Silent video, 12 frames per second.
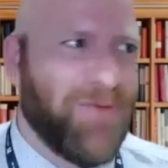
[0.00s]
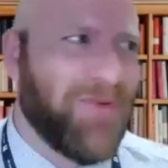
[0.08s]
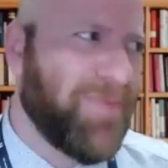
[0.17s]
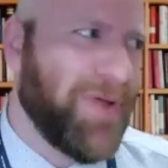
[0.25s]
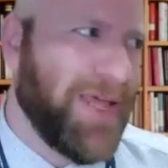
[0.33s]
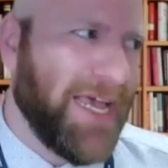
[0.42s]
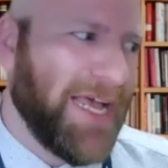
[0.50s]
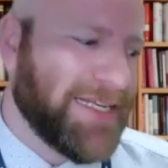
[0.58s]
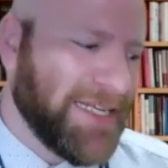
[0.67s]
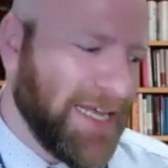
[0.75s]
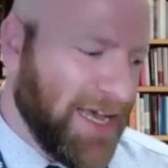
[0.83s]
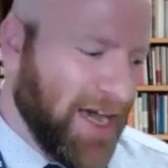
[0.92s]
would be it.
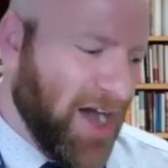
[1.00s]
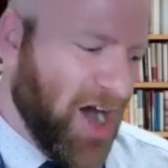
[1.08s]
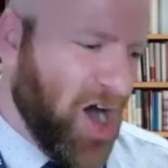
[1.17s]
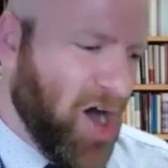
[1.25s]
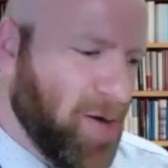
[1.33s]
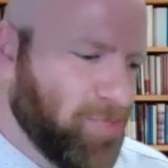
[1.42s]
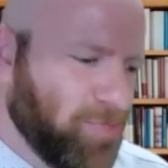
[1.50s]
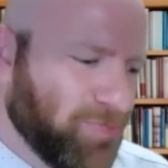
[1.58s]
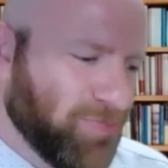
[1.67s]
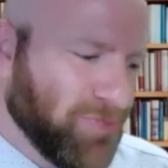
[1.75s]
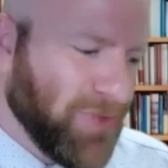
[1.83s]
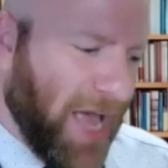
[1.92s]

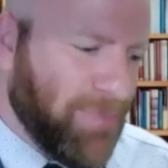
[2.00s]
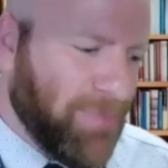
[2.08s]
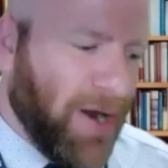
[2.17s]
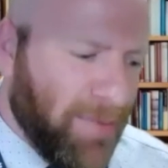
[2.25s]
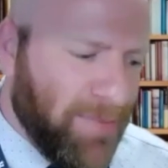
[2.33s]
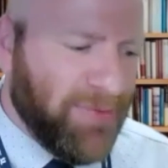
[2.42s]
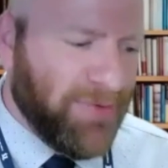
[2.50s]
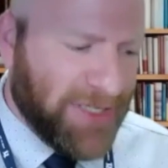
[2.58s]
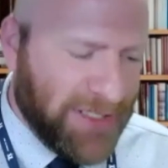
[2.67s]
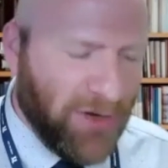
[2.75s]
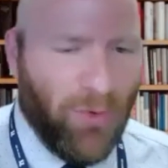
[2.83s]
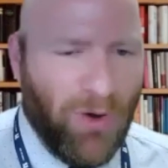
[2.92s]
I probably would
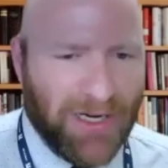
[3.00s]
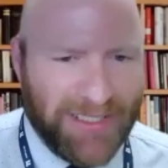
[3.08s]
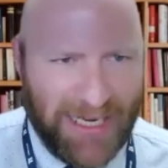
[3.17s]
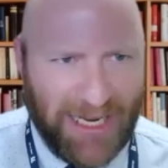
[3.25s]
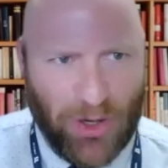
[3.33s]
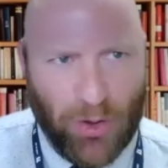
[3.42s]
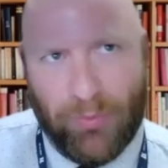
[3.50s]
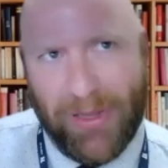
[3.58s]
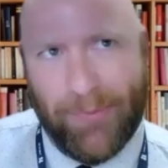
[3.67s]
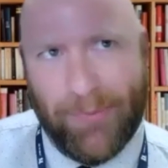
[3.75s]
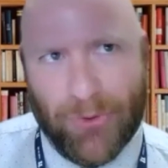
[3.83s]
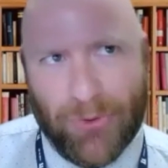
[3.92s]
still want to help
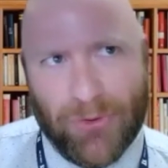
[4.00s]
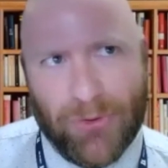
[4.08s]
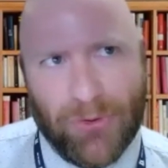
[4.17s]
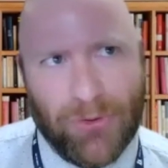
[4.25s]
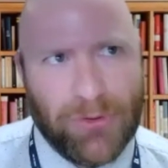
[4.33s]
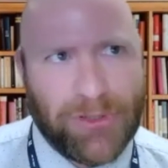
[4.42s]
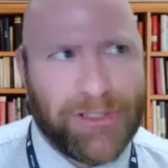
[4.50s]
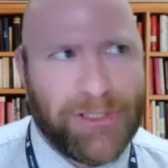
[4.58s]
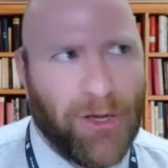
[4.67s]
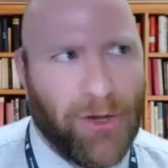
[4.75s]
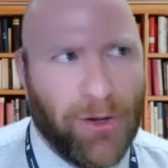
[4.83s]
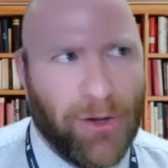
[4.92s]
people.
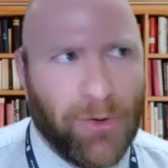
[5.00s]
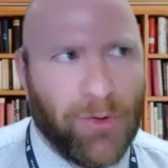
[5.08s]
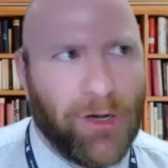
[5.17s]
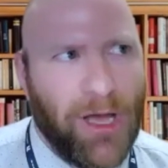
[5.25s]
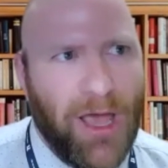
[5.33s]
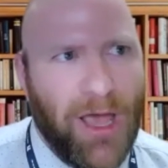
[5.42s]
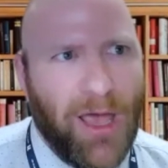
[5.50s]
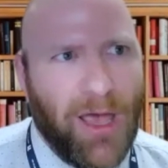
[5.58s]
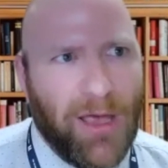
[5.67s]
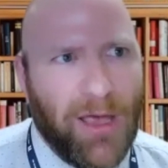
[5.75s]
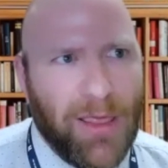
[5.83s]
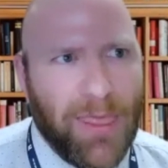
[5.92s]
So
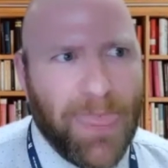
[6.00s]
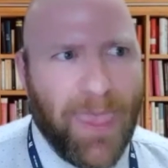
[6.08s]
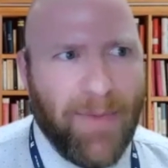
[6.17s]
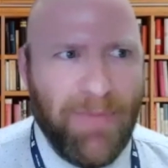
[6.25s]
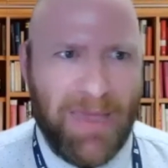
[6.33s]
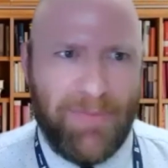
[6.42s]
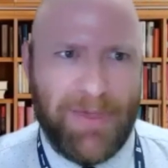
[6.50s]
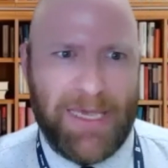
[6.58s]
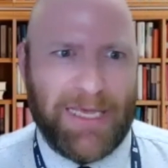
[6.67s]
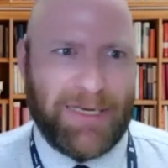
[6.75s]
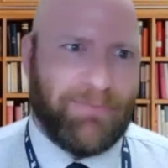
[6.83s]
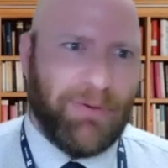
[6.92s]
maybe
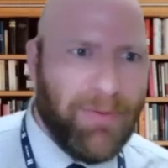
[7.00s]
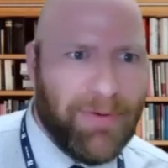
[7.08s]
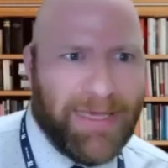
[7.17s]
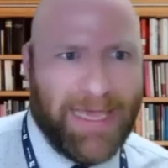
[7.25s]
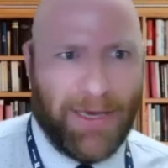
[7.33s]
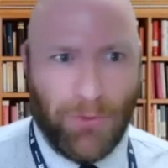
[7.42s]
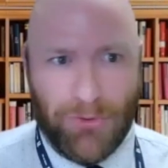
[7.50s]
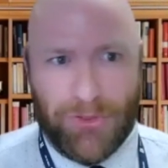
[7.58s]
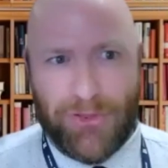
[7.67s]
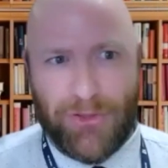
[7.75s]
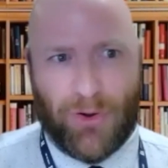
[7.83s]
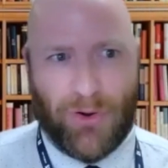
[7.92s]
in public health
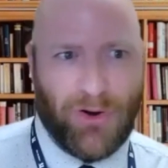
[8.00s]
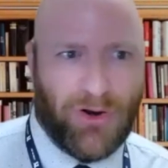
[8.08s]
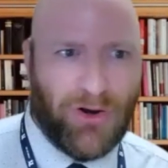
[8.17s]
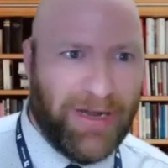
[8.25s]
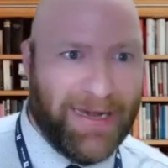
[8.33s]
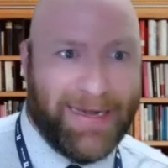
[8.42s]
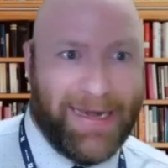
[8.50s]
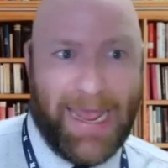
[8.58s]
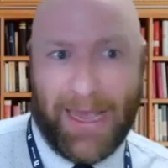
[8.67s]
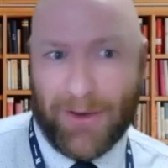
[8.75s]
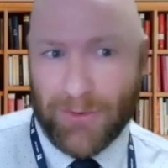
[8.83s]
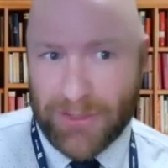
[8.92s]
or in
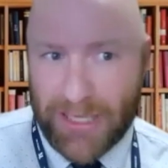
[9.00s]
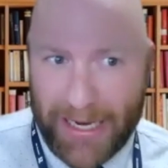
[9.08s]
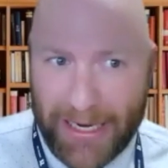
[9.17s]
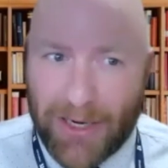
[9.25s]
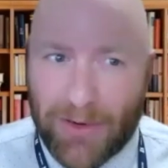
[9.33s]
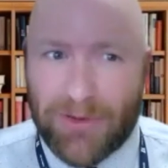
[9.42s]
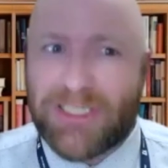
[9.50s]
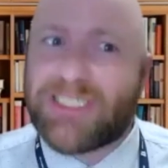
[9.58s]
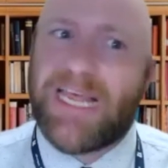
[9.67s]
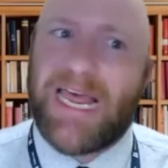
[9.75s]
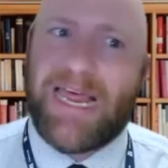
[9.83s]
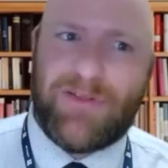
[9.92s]
healthcare, which is
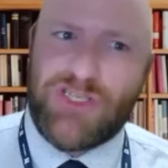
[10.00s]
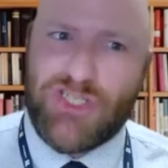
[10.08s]
kind of